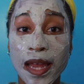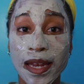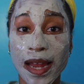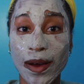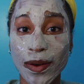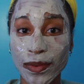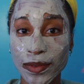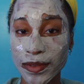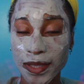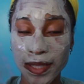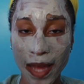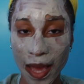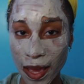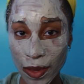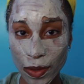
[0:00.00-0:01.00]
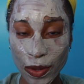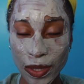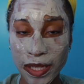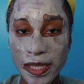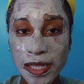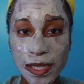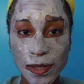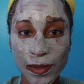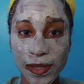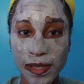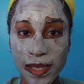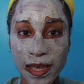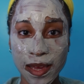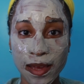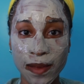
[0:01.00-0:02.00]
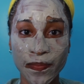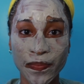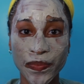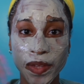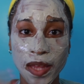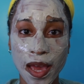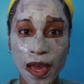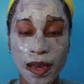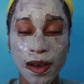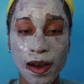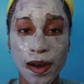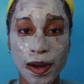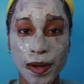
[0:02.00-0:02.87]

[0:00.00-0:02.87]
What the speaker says: Now today you can still see like